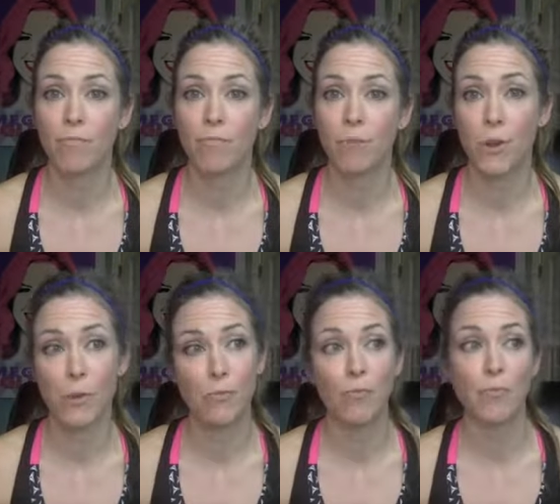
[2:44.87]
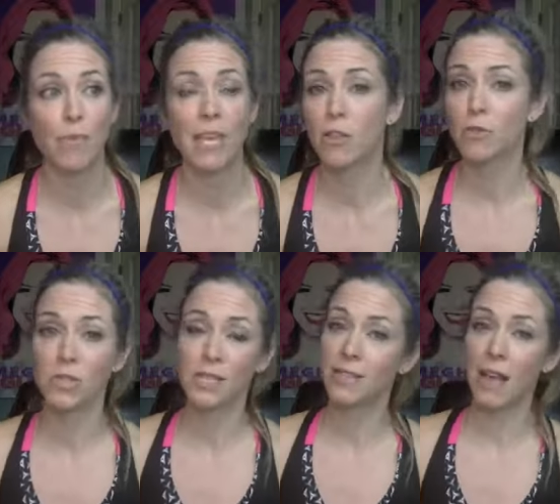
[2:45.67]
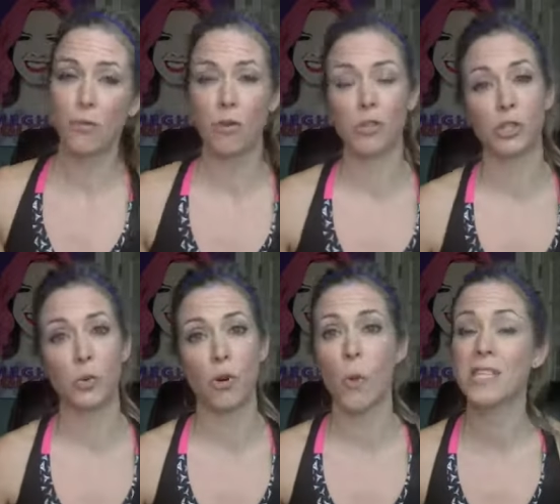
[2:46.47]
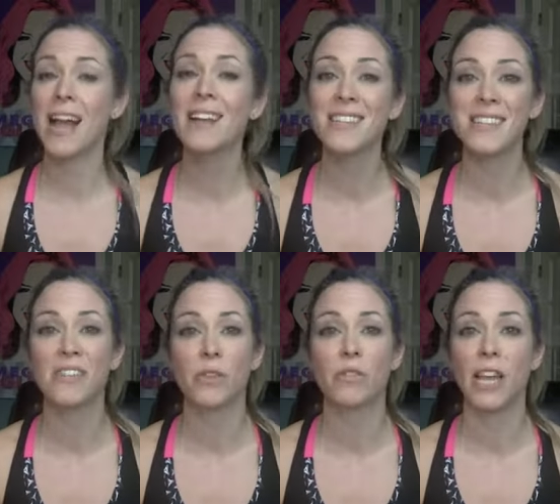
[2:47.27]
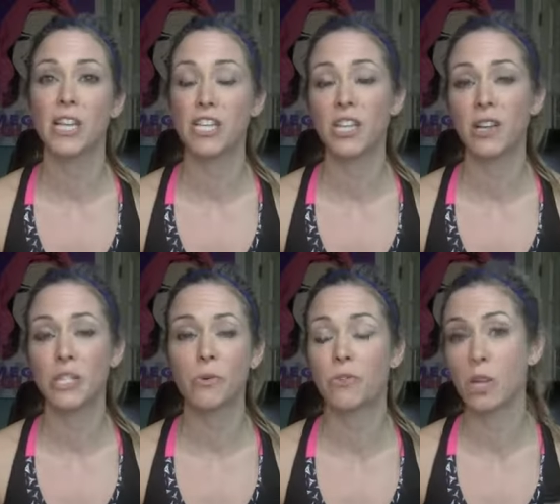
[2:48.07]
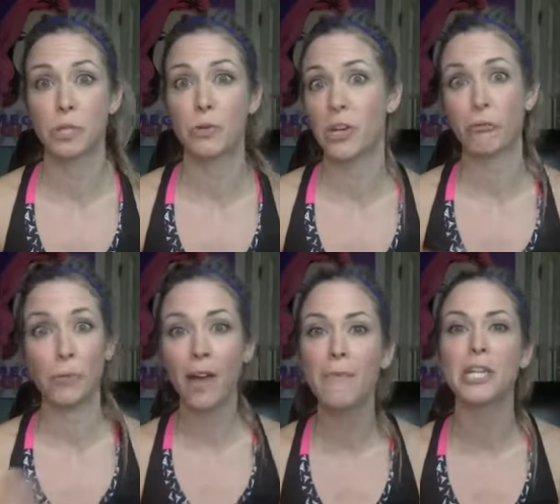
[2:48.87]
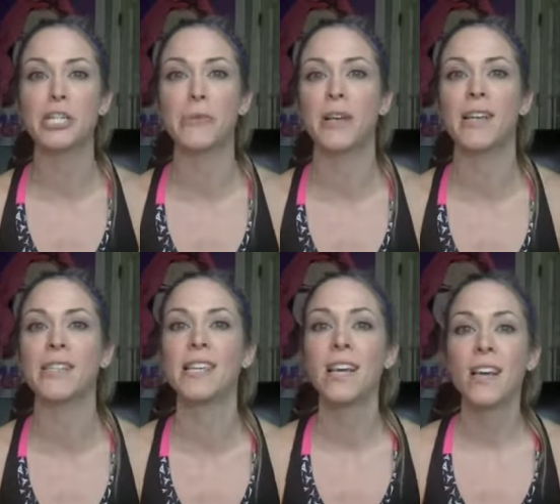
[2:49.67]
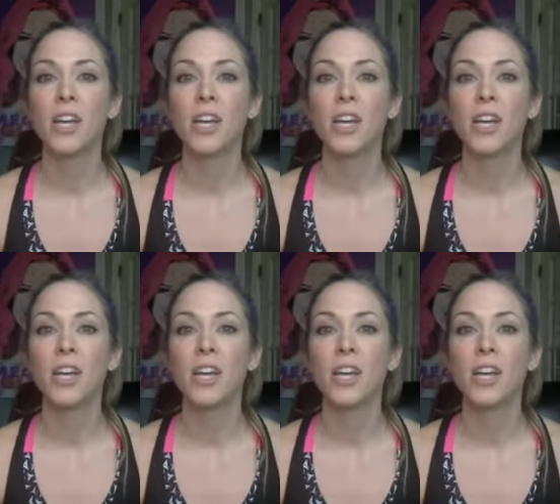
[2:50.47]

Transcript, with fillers: you know, being those discount coaches who are always inactive or those HD customers, customers who never become HD because